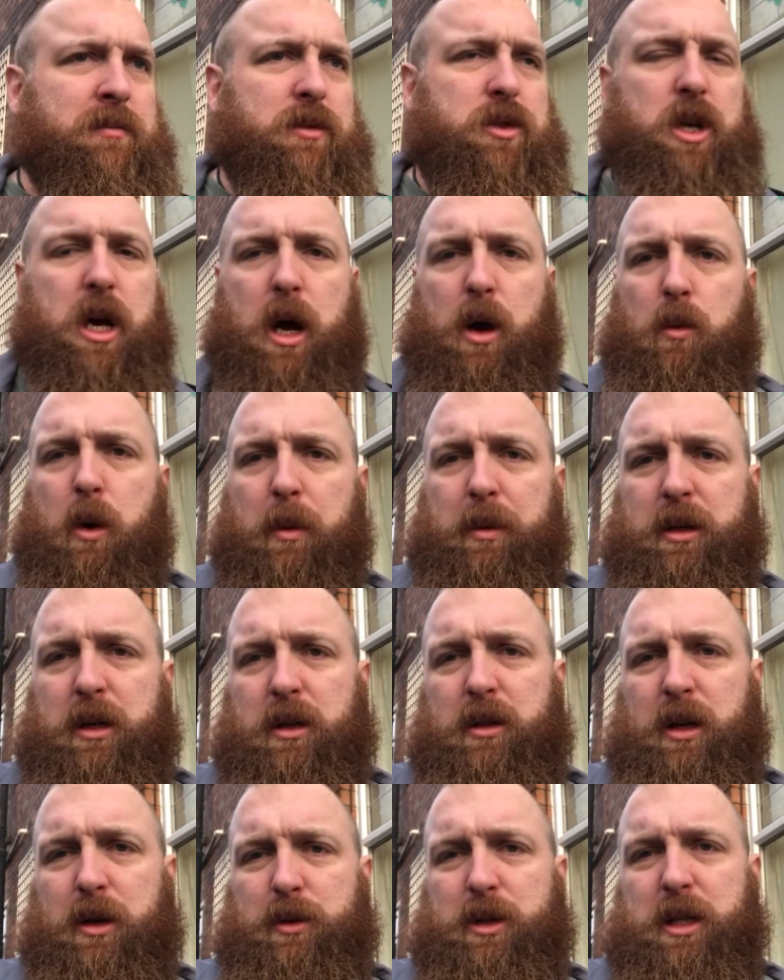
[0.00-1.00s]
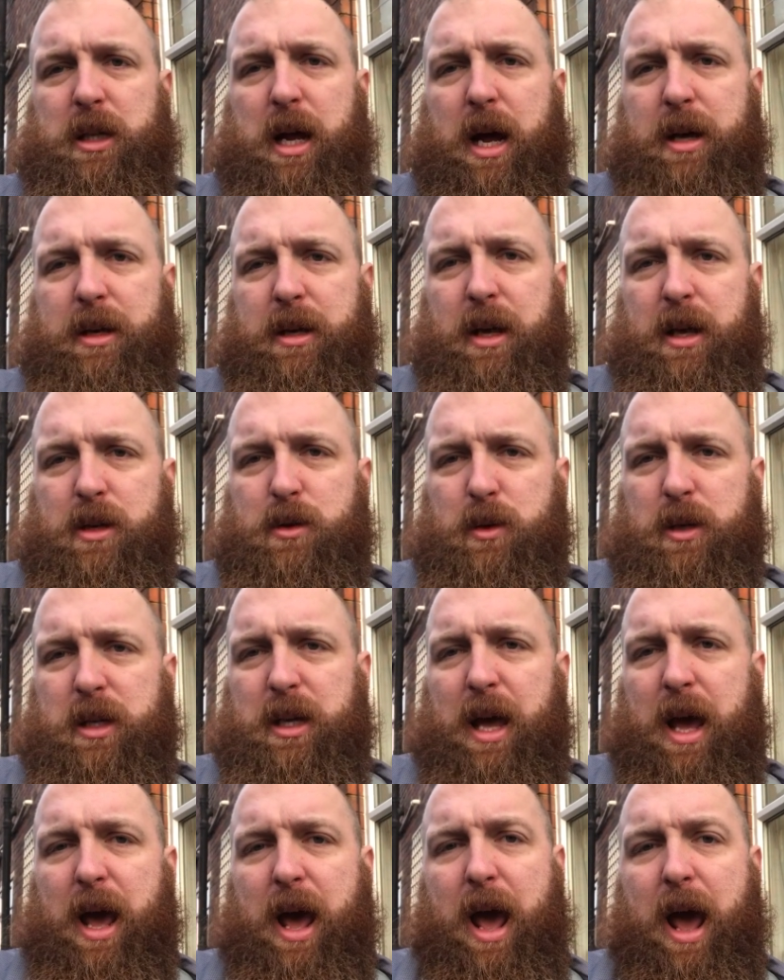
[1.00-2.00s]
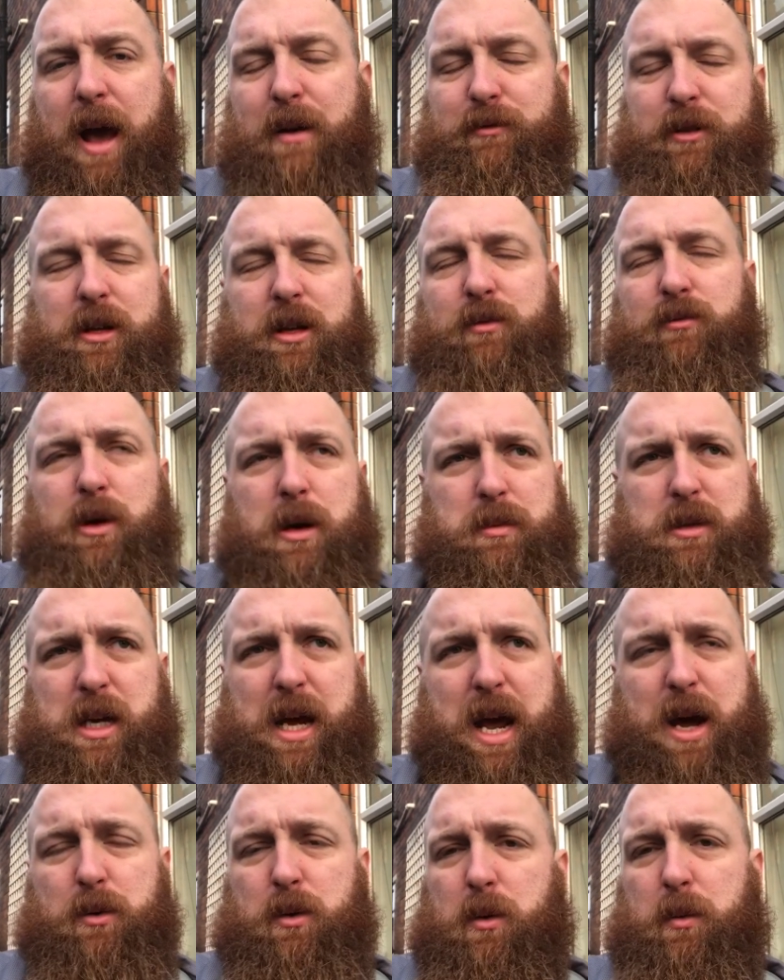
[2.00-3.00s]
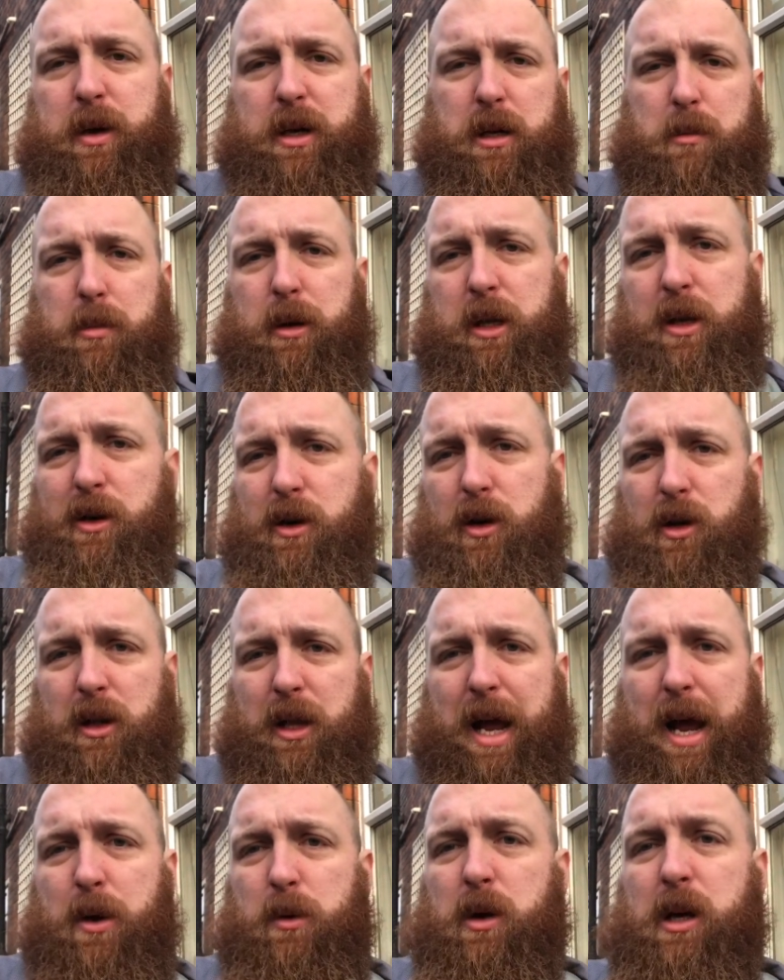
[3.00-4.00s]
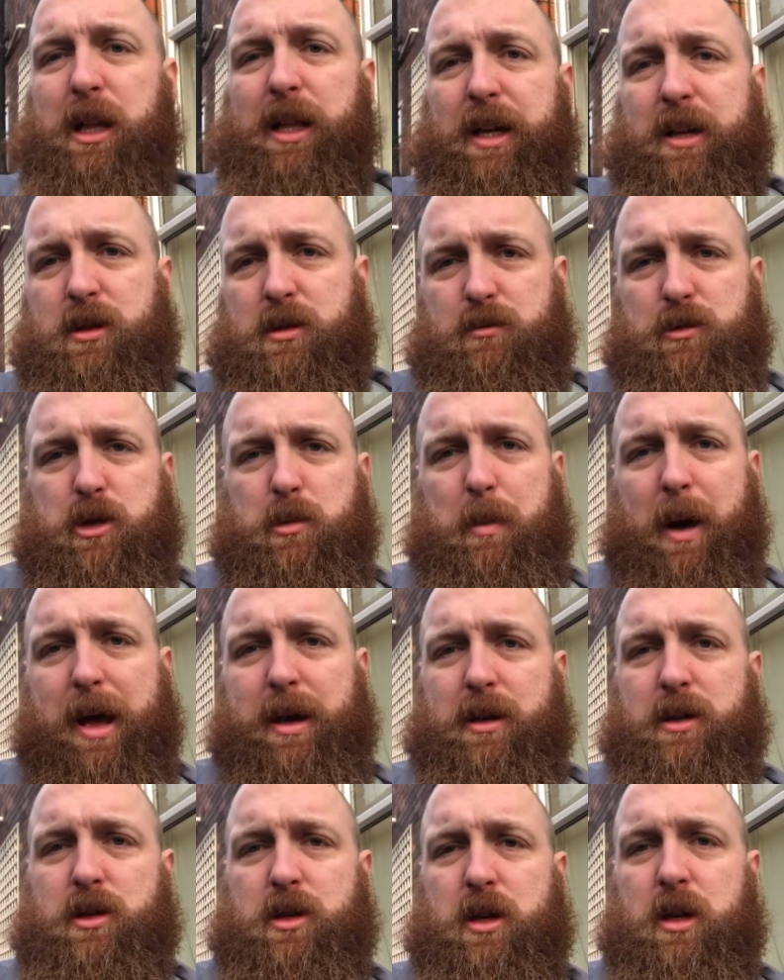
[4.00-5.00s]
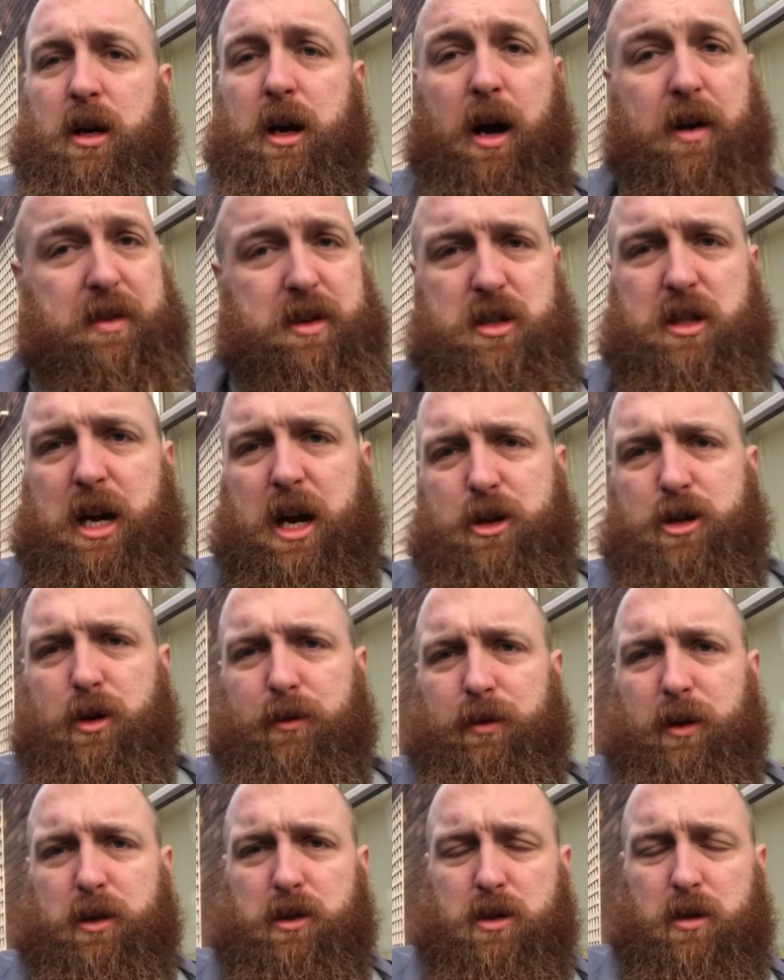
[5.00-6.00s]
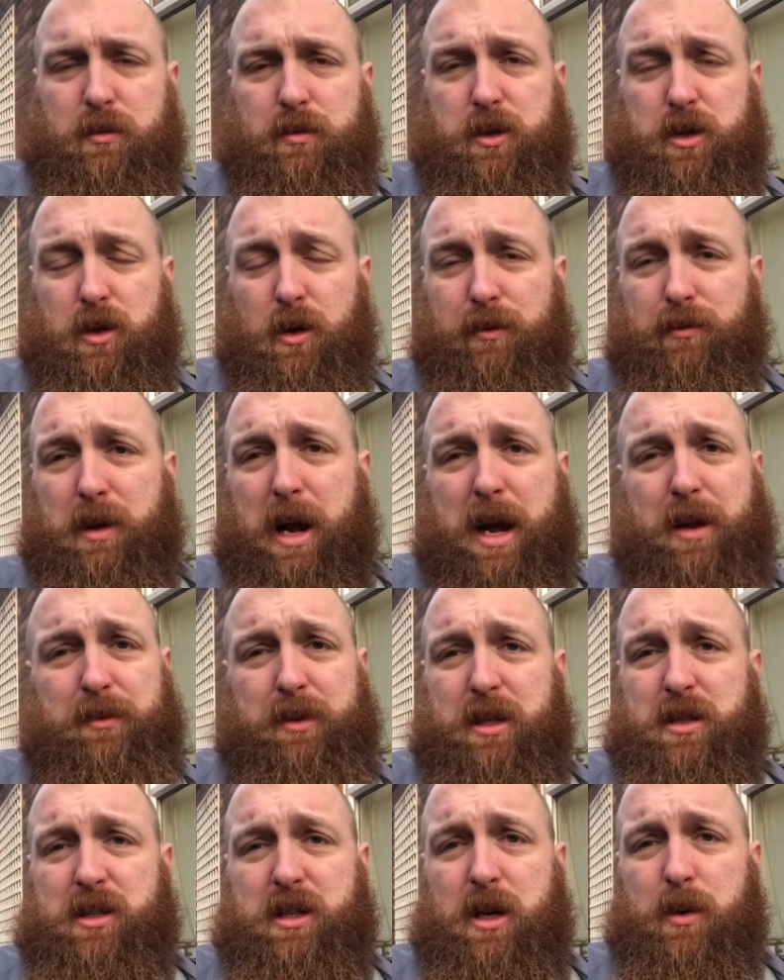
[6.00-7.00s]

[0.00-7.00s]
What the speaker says: So what we're going to do today is we're going to get everything ripped out. We're going to pull it all out, clear some space, and then start shuffling some stuff around and